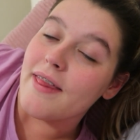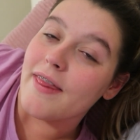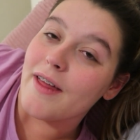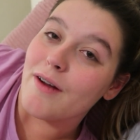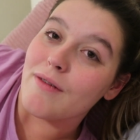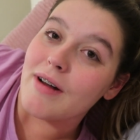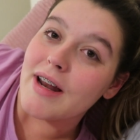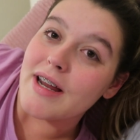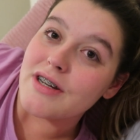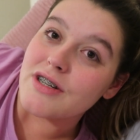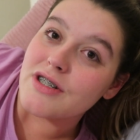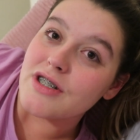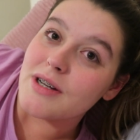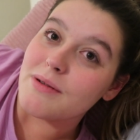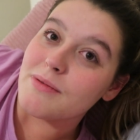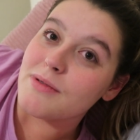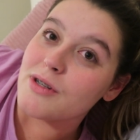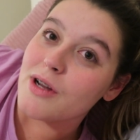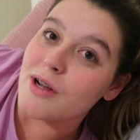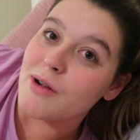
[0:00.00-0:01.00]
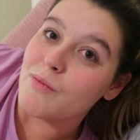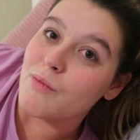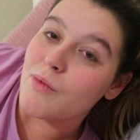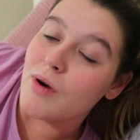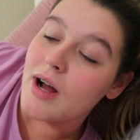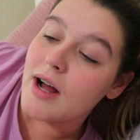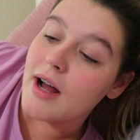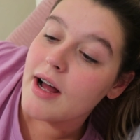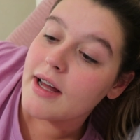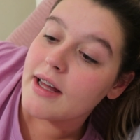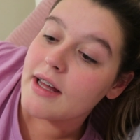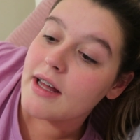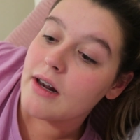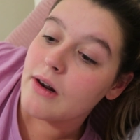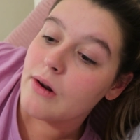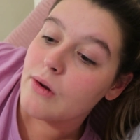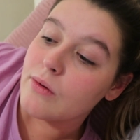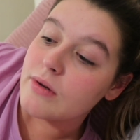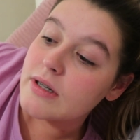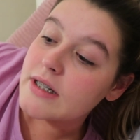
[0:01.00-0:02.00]
that relationships don't work
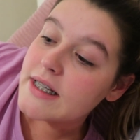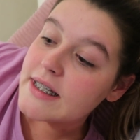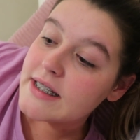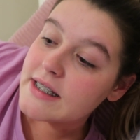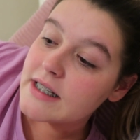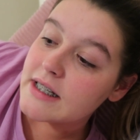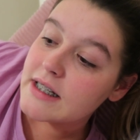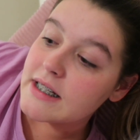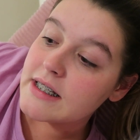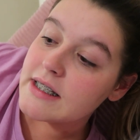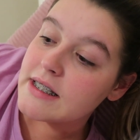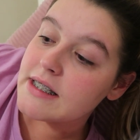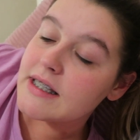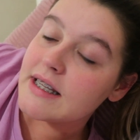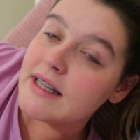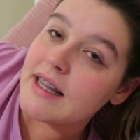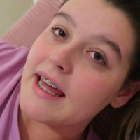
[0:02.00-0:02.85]
long distance.